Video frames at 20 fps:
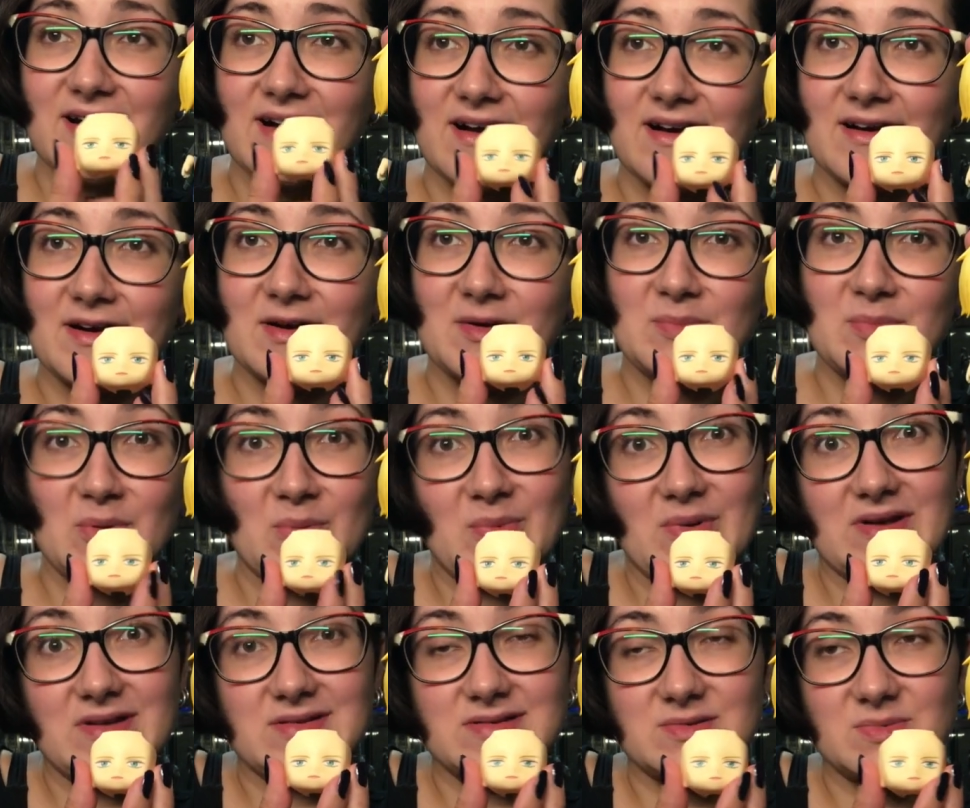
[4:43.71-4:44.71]
Uh, but
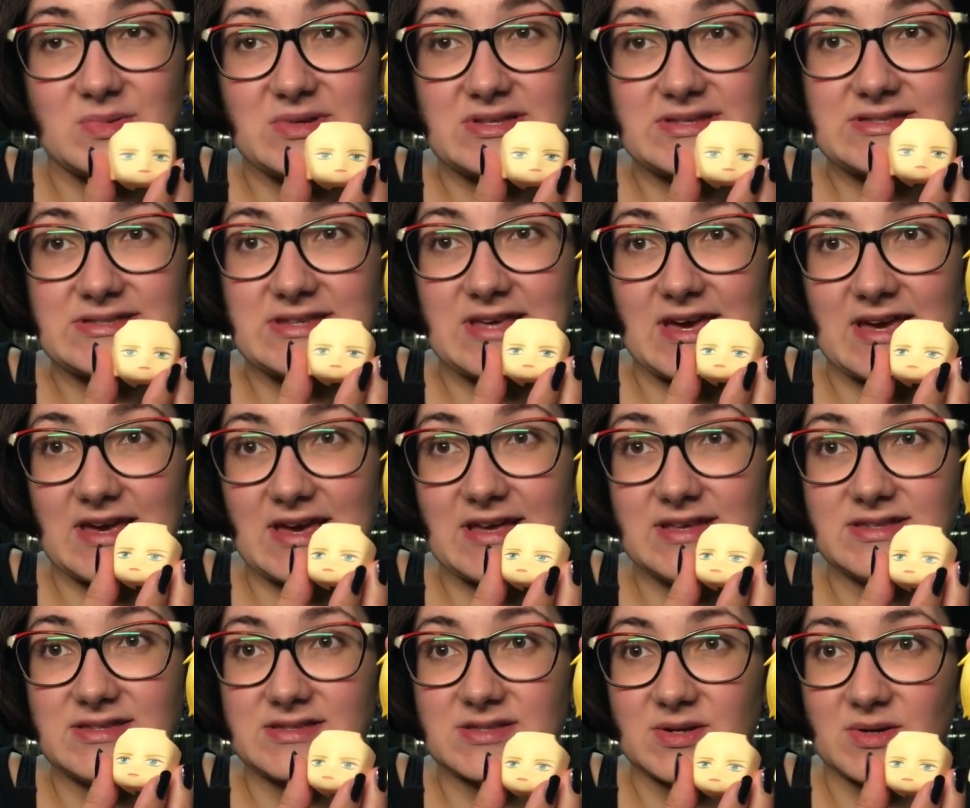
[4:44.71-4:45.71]
we'll we'll see I
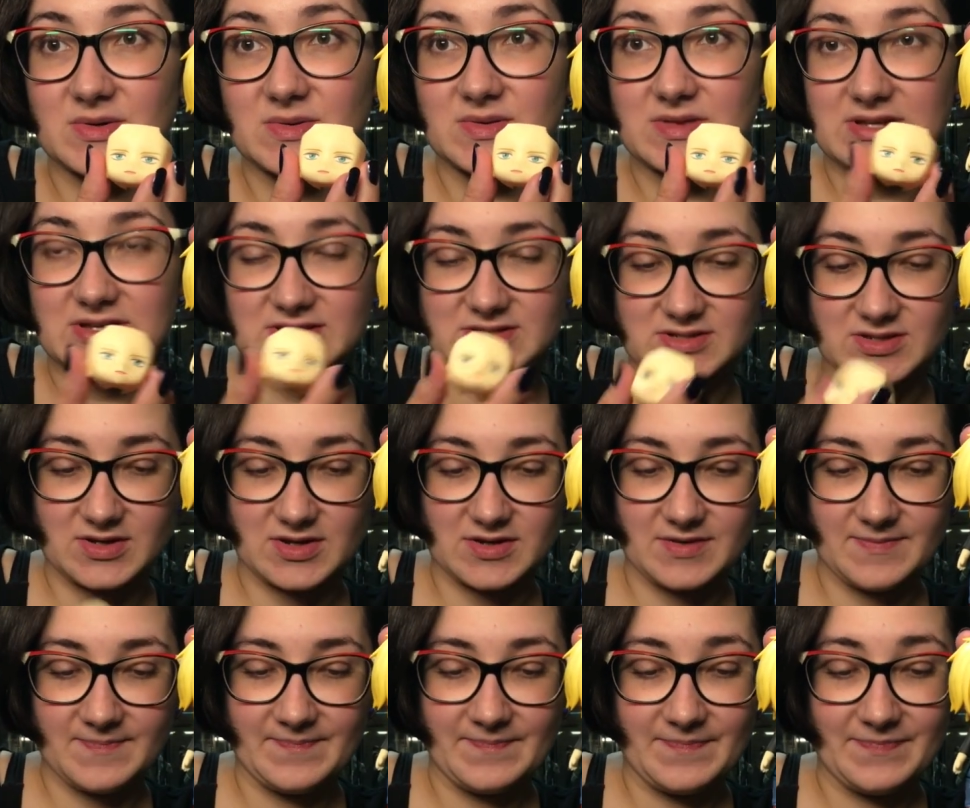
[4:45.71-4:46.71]
guess. So these
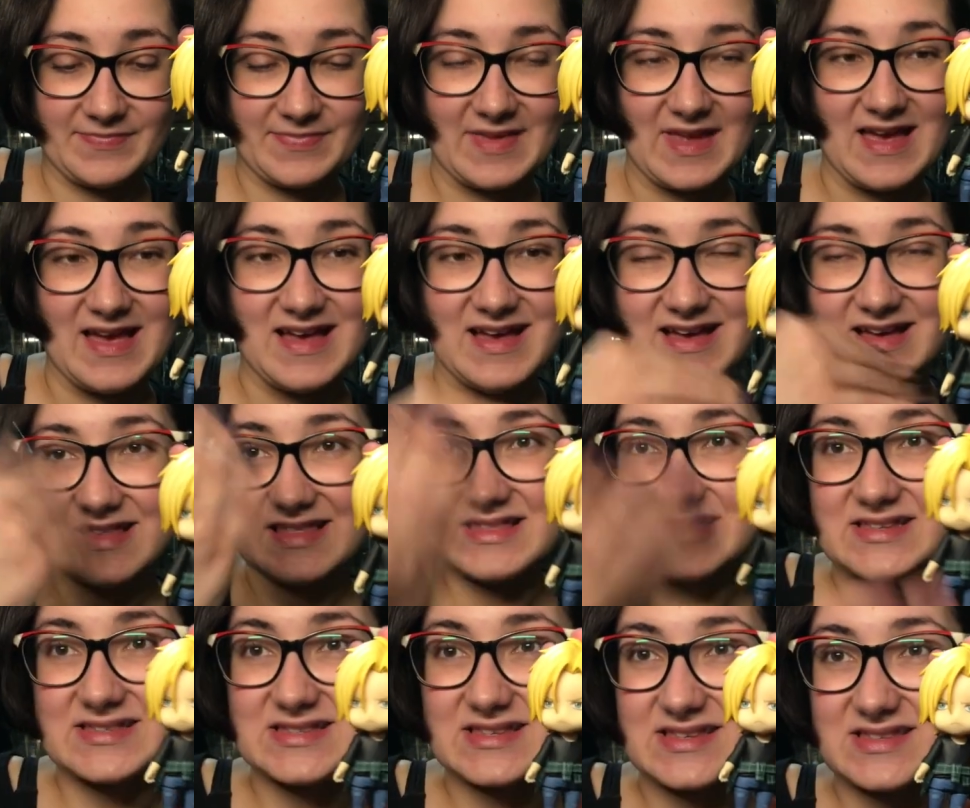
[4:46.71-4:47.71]
are
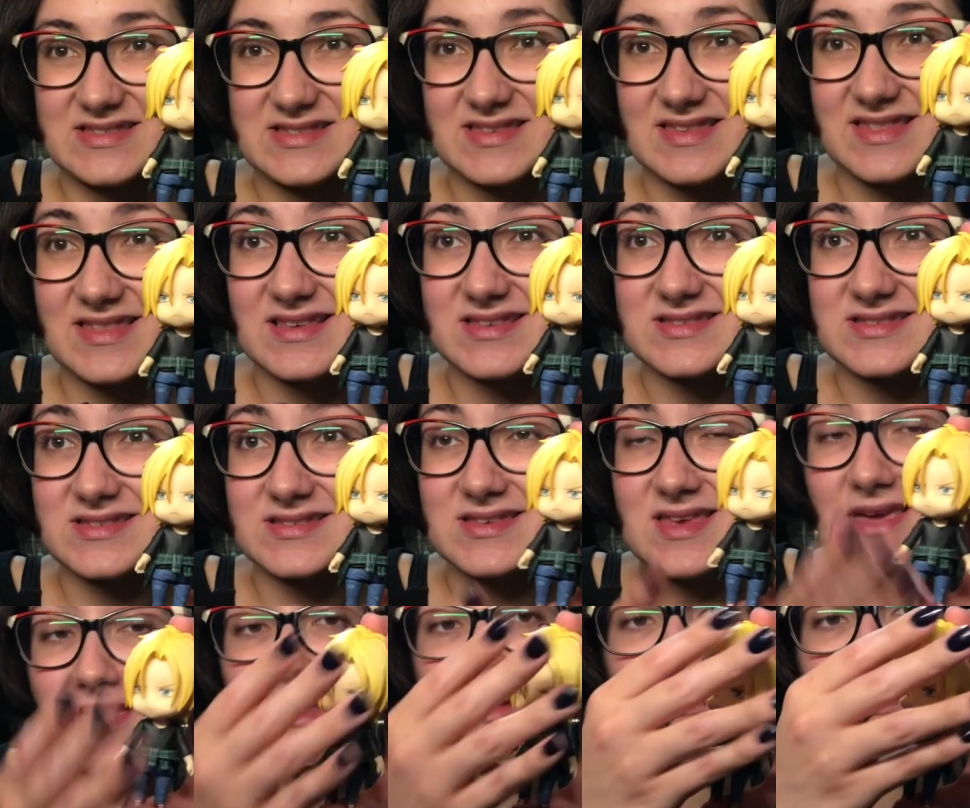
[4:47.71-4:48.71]
this is this is
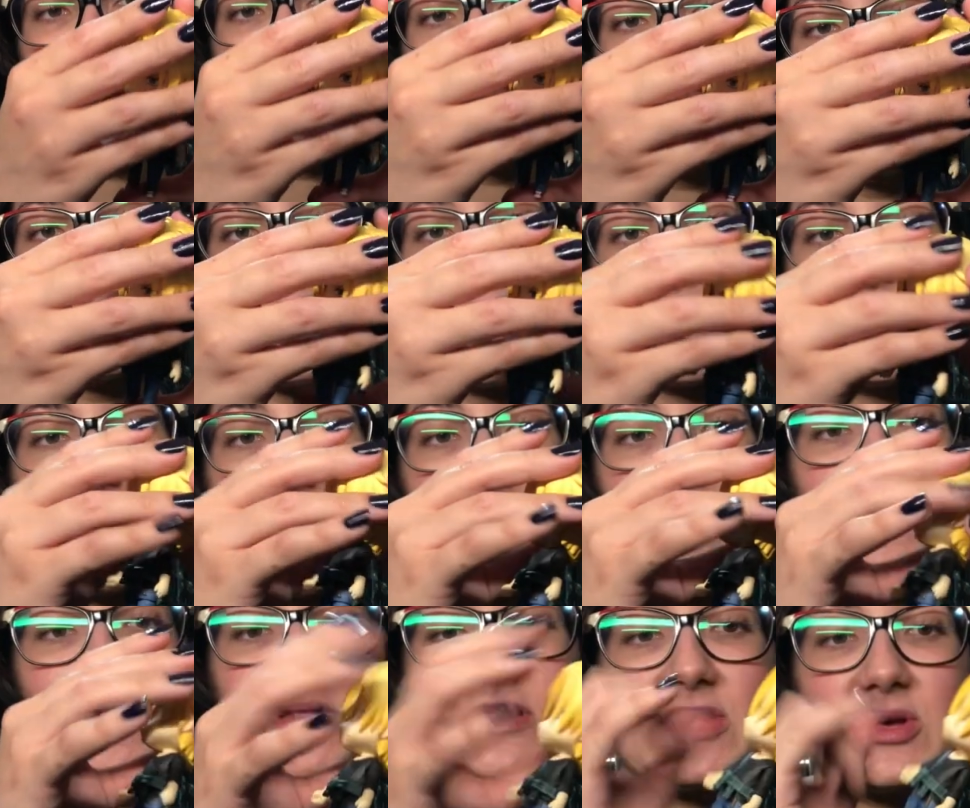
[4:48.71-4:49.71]
him. Um, I
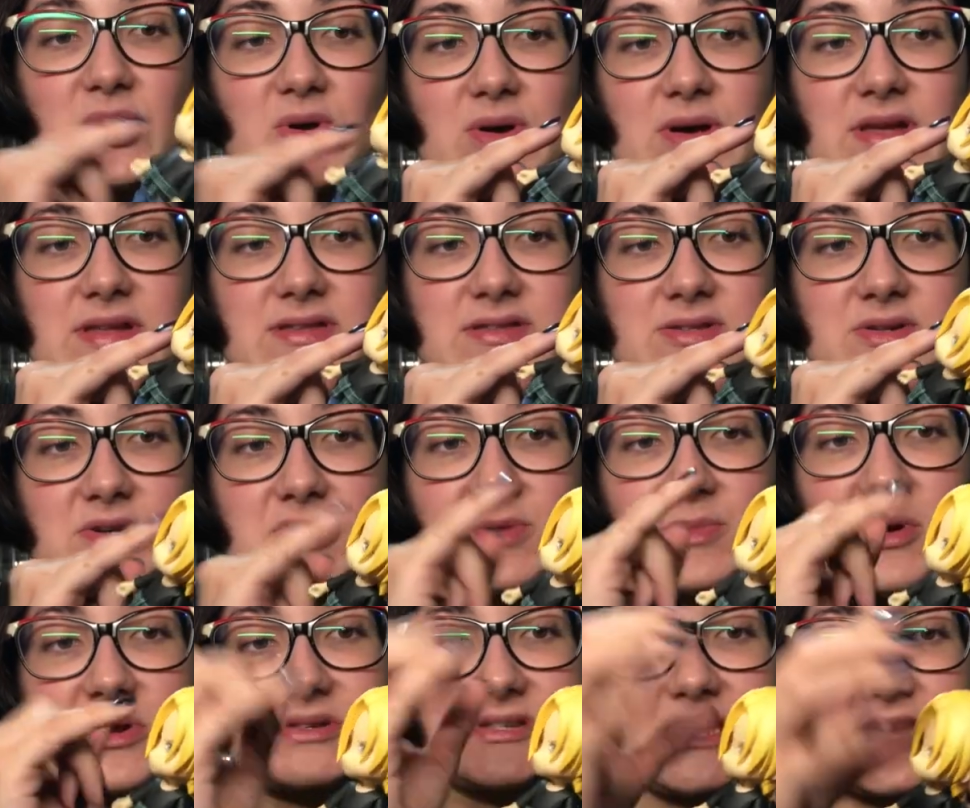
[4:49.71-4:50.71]
am a little concerned
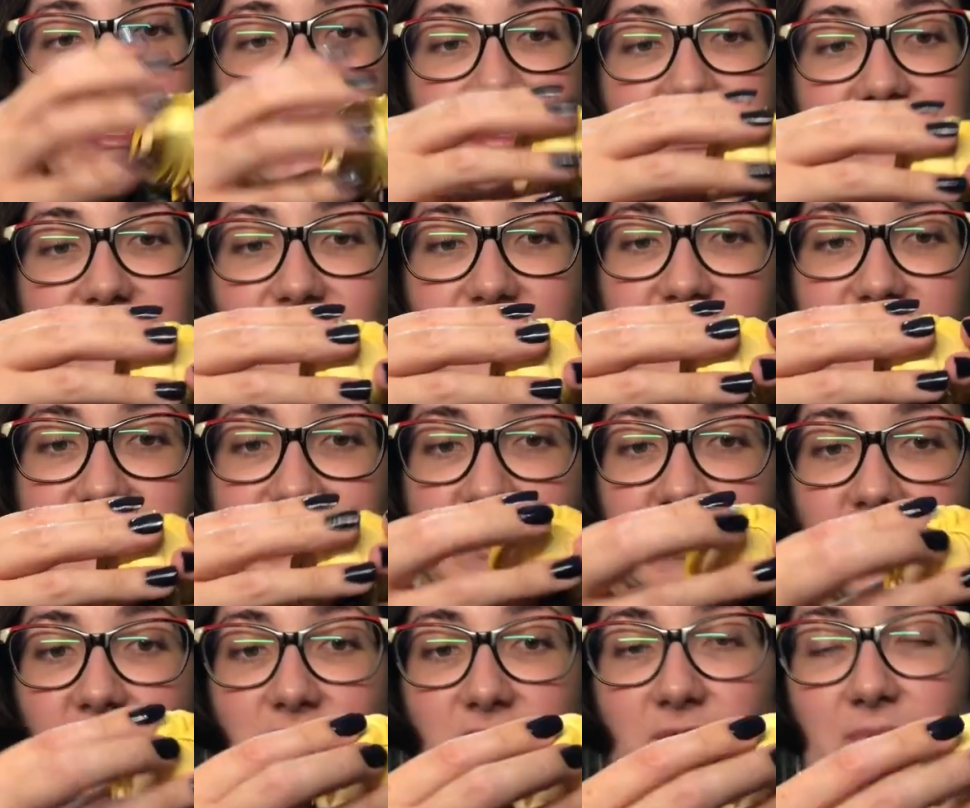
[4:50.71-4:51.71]
about taking this
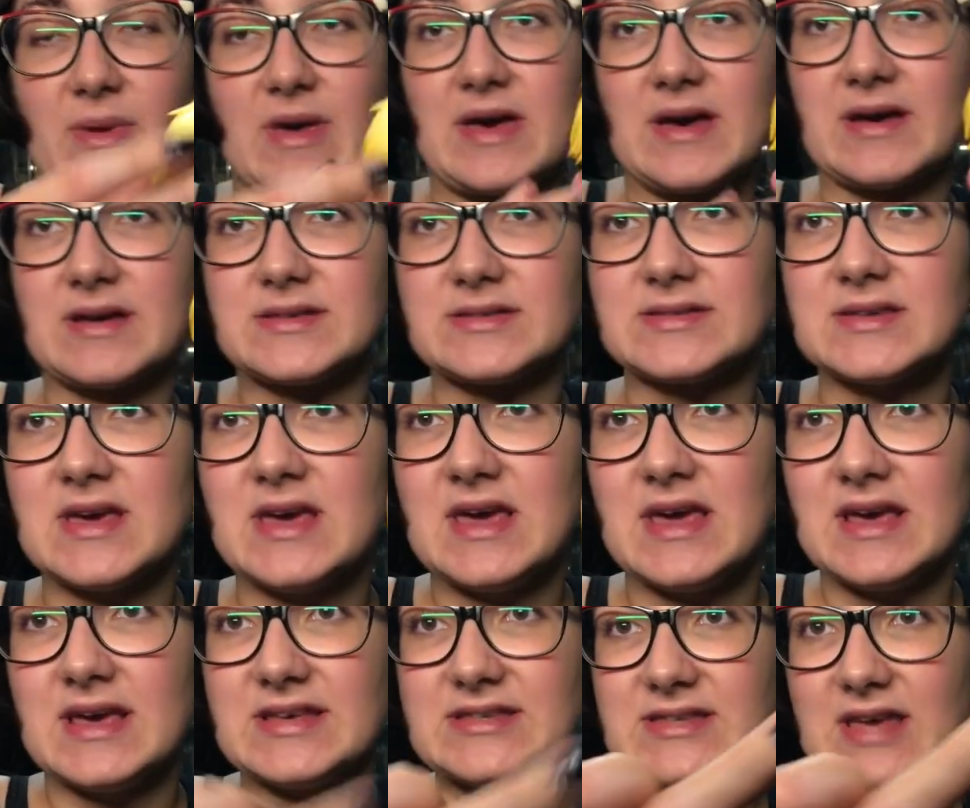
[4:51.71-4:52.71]
faceplate off because
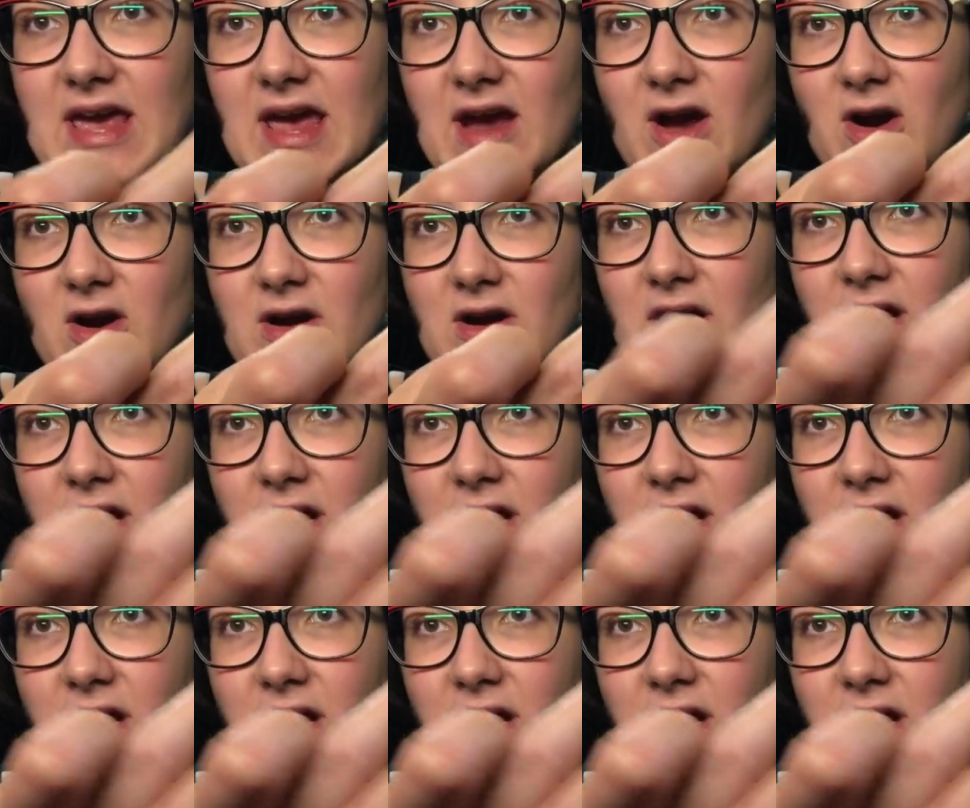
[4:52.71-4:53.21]
his hair